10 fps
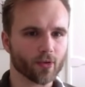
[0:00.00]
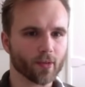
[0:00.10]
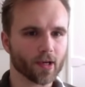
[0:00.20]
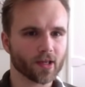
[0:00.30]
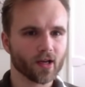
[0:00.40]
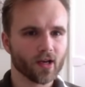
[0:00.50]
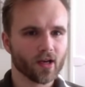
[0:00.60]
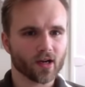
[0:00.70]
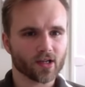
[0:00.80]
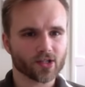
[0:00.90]
per month.
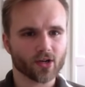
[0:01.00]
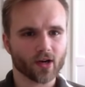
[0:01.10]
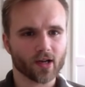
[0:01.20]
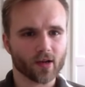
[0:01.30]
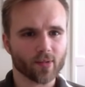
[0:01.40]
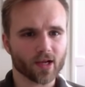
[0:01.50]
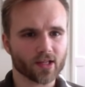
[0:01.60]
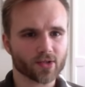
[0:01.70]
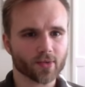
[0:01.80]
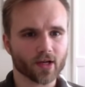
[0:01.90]
I pay
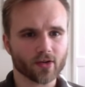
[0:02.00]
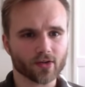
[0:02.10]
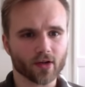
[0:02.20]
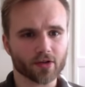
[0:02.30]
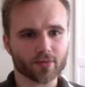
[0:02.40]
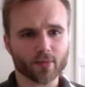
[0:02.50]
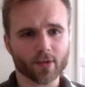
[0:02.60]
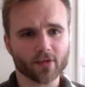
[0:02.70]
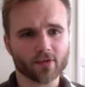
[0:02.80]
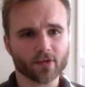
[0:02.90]
this one $100 per
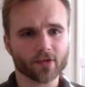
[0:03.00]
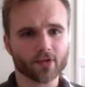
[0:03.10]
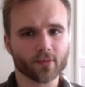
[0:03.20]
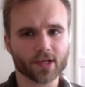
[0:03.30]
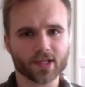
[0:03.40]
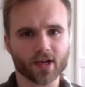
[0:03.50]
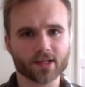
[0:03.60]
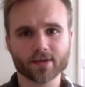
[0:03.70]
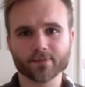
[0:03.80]
month for a few of my sites.